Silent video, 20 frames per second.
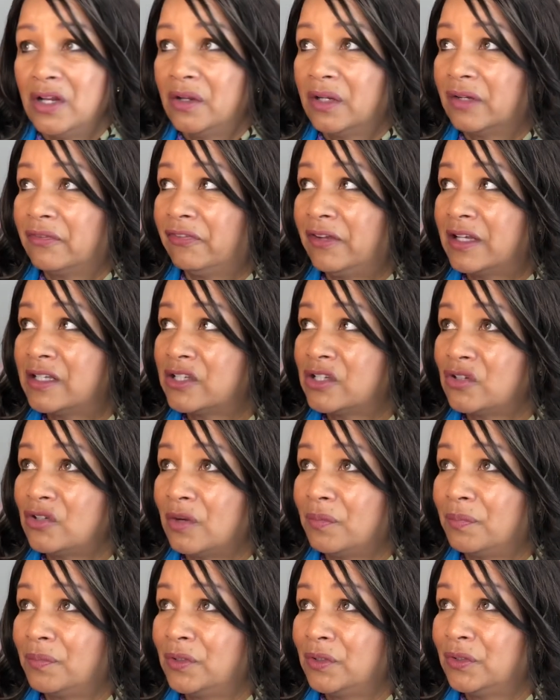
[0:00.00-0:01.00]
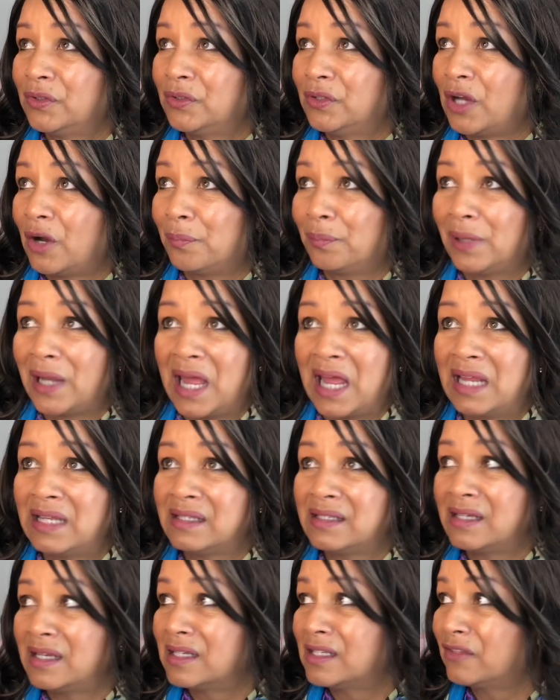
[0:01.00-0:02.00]
fix your
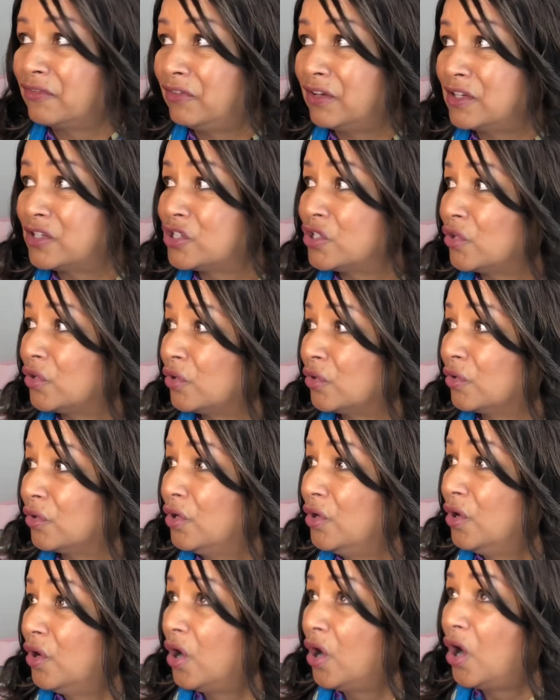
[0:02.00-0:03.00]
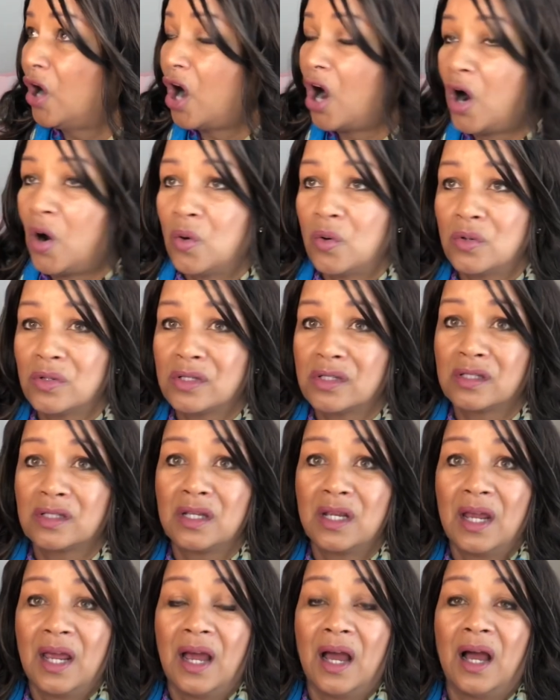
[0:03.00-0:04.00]
appliances, fix your house,
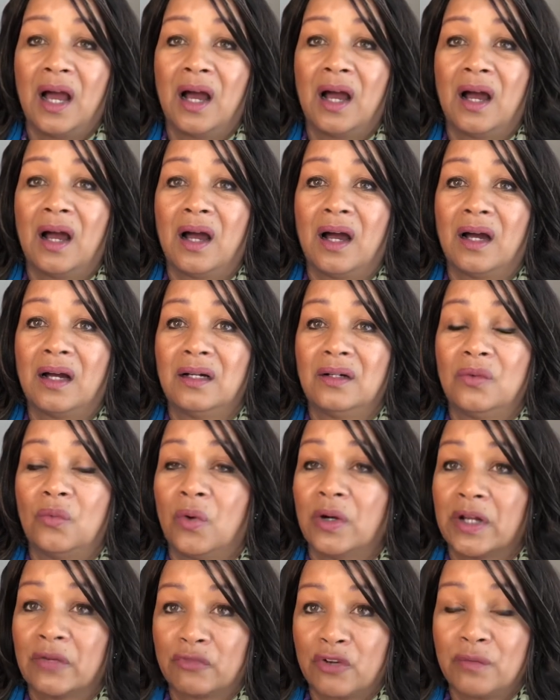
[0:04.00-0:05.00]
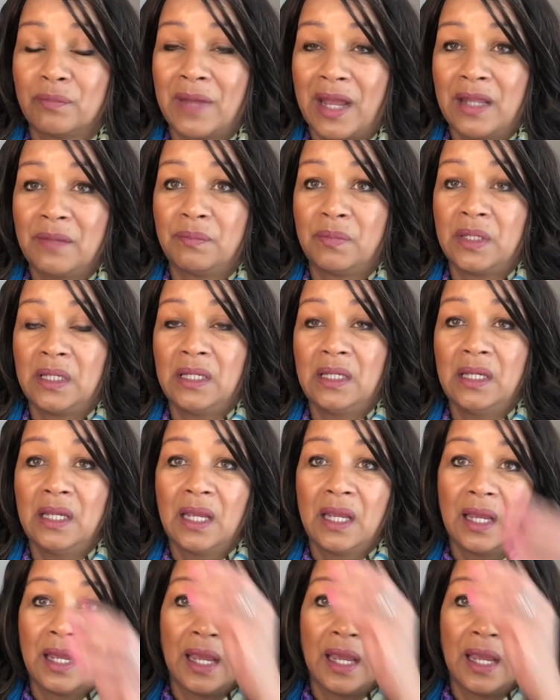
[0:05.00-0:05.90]
whatever it might be.